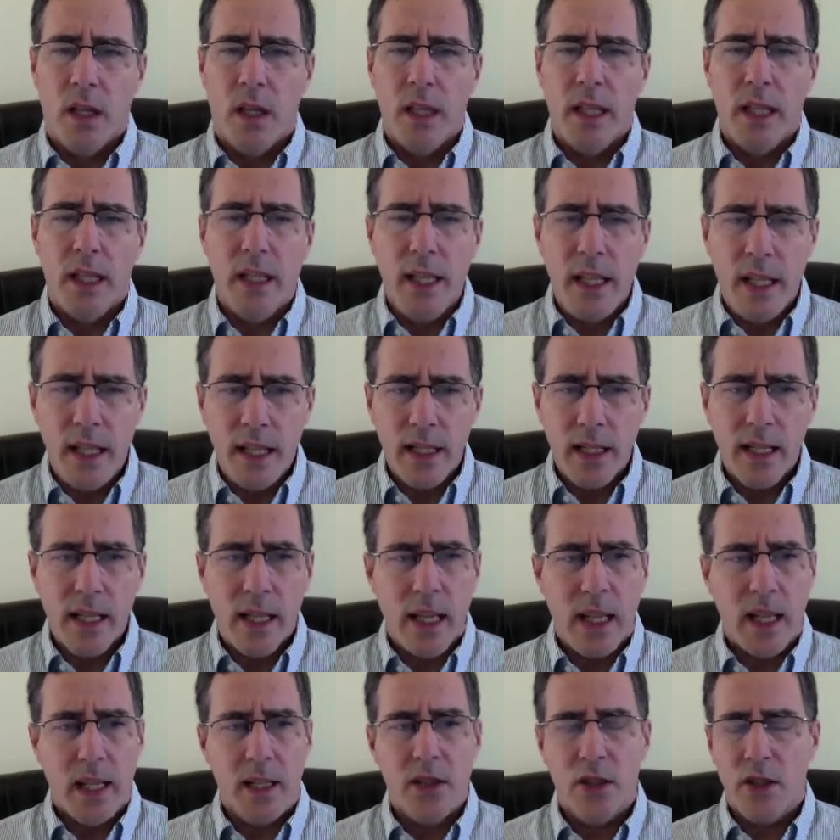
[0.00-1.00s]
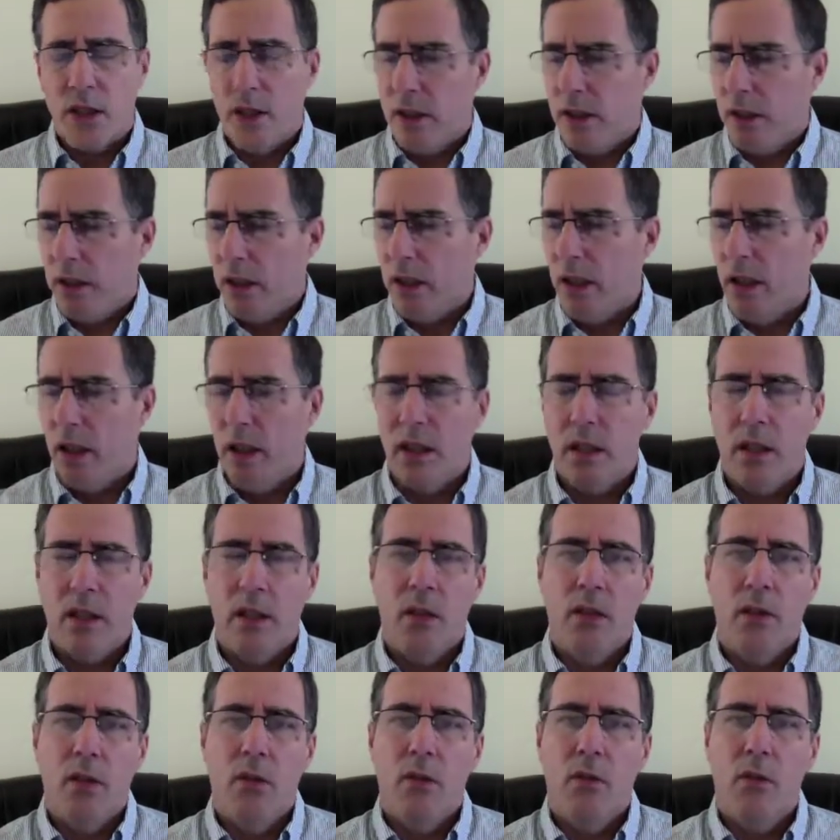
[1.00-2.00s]
In his case, John Locke
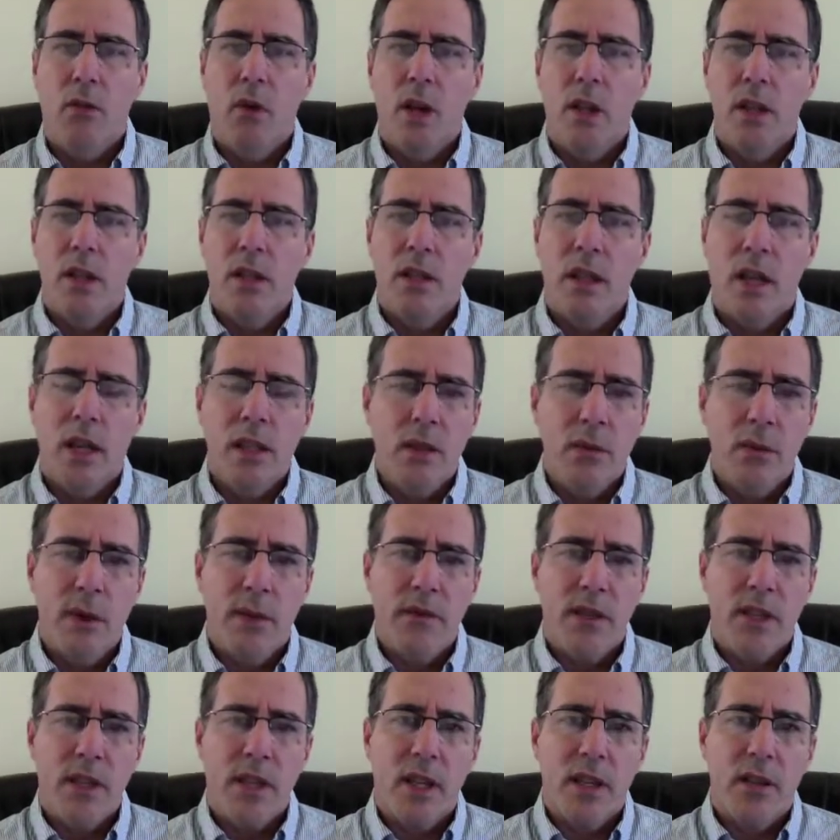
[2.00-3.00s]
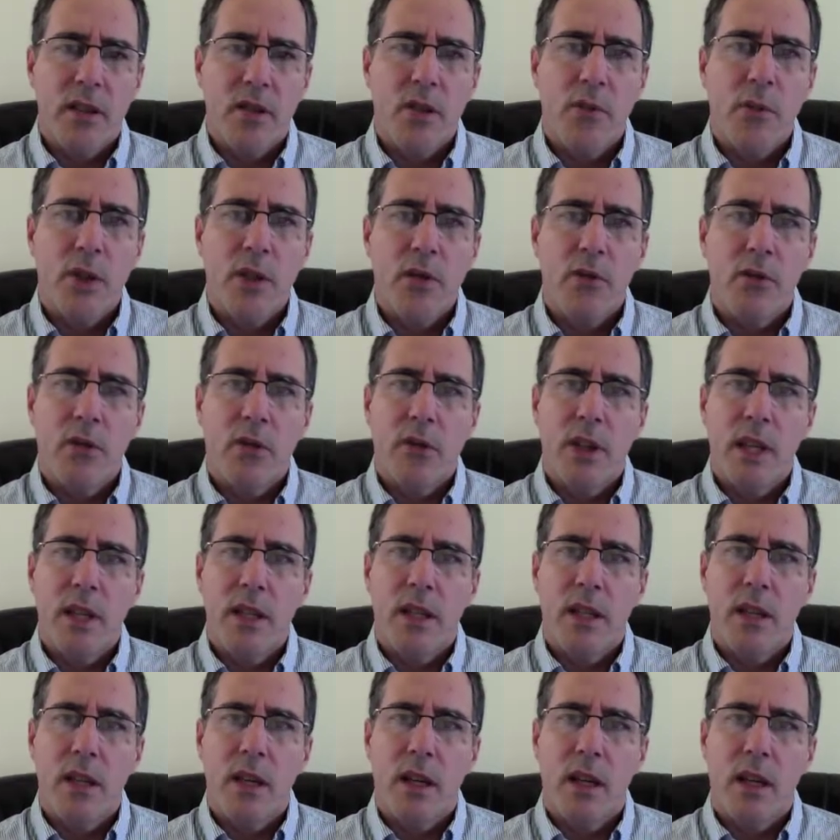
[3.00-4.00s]
wants not to emphasize so much what
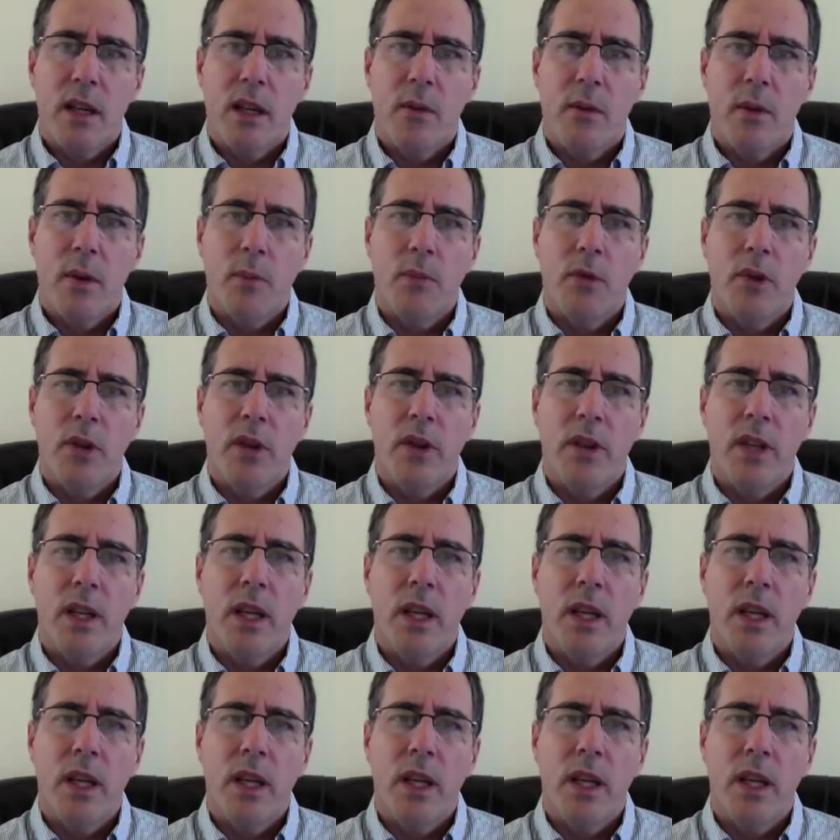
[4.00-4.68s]
reason can come up with